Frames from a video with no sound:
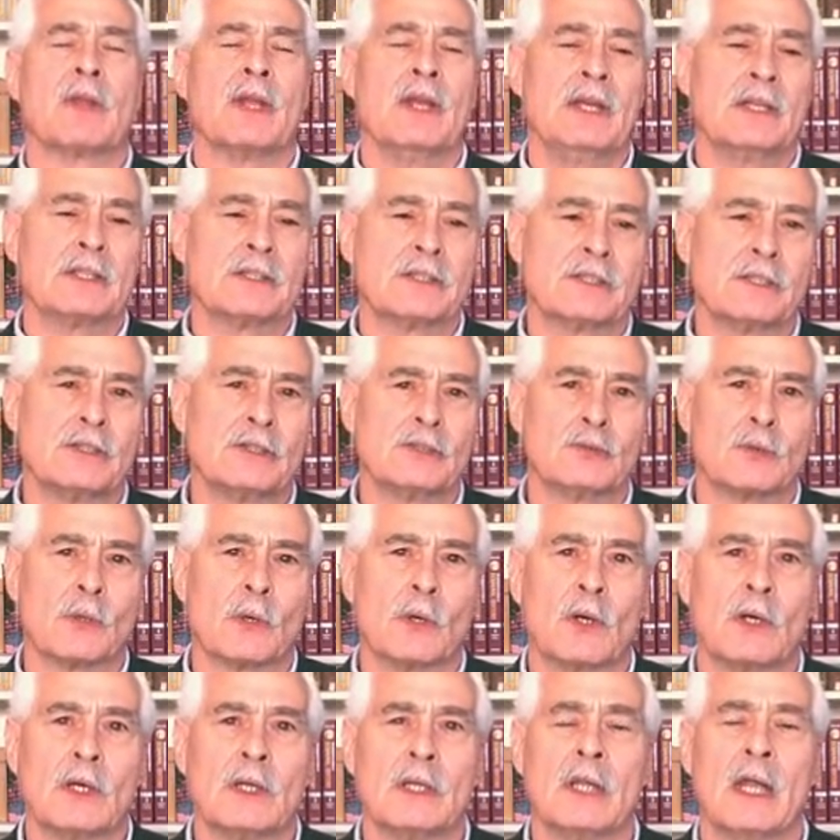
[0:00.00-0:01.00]
It's to
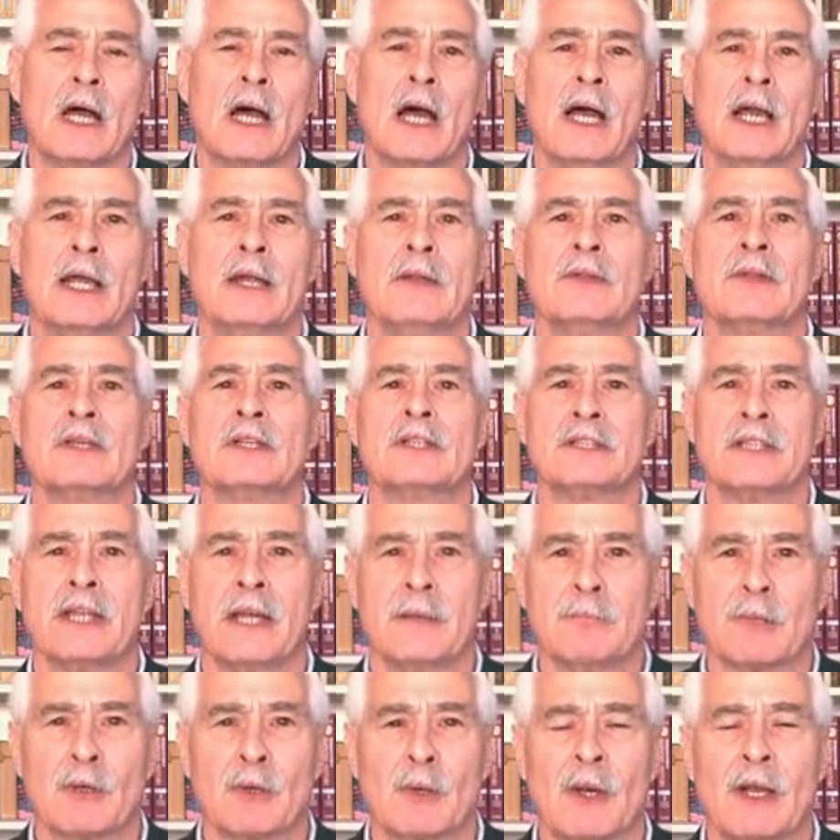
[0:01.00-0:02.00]
draw a line that
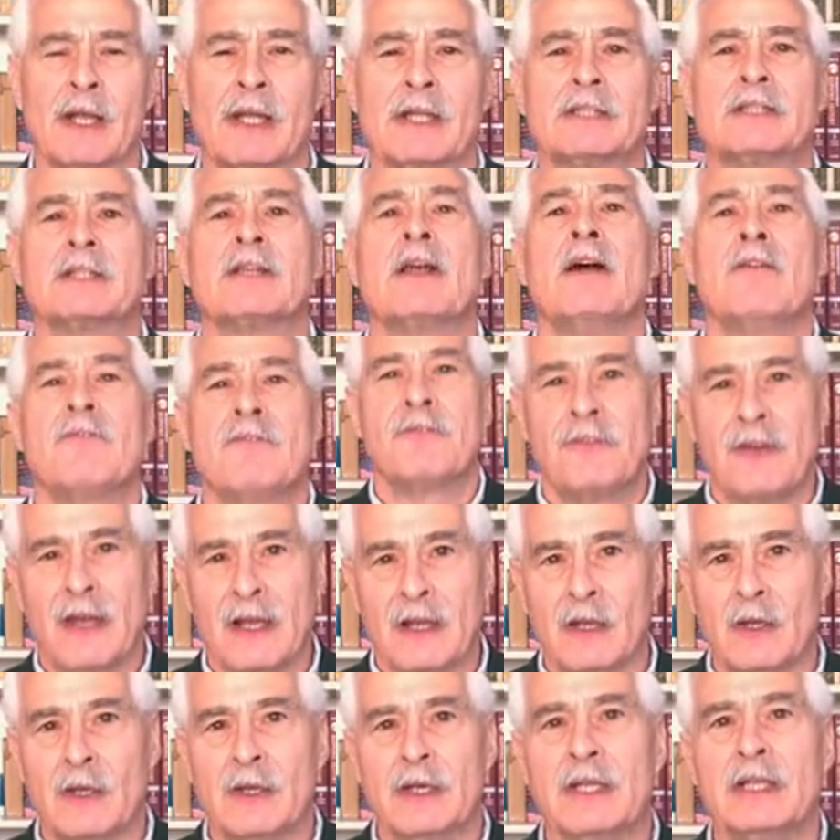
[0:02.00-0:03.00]
separates
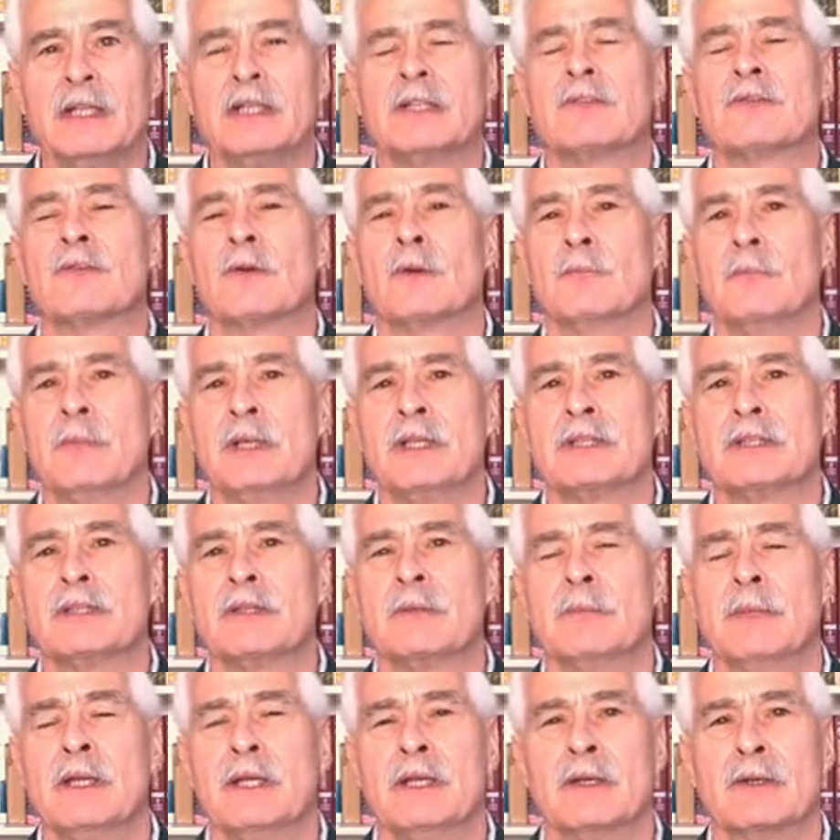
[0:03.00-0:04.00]
felonies from
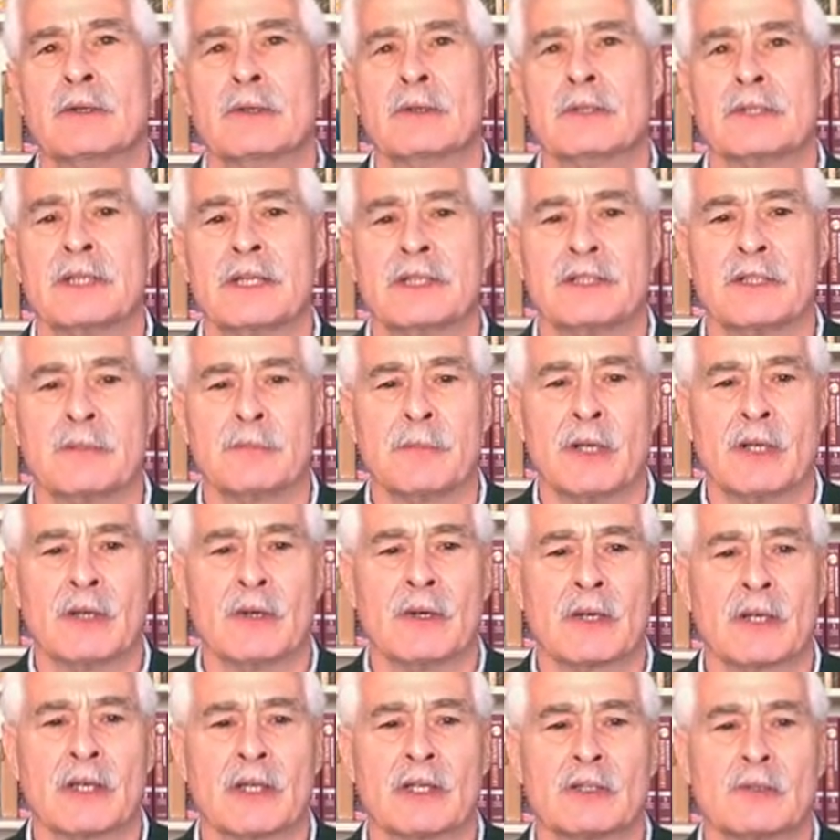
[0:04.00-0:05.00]
misdemeanors, as
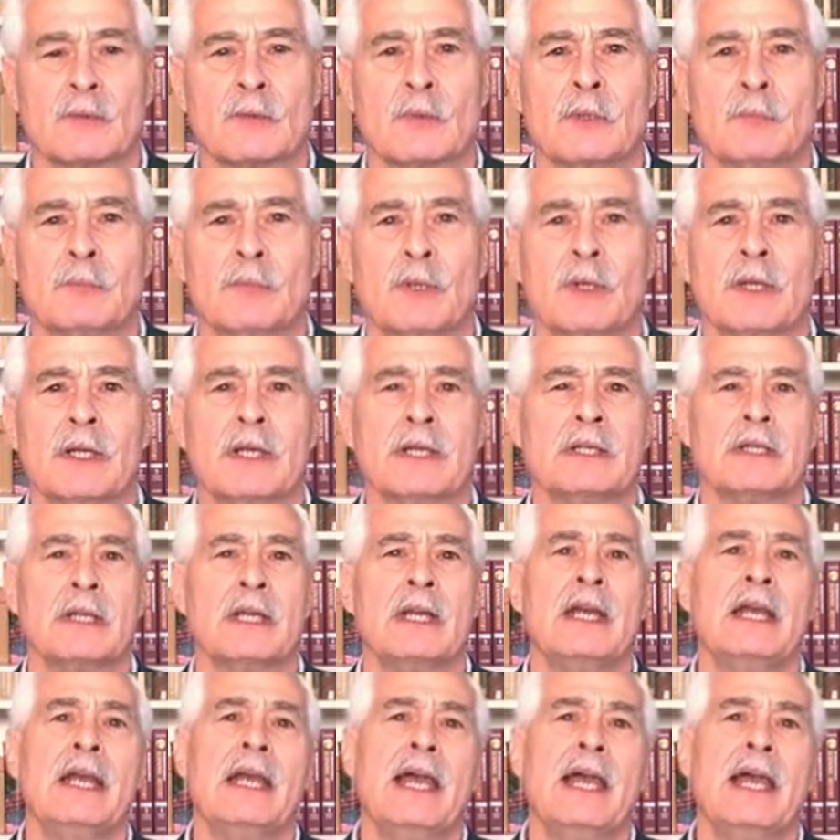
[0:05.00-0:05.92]
Americans would put it,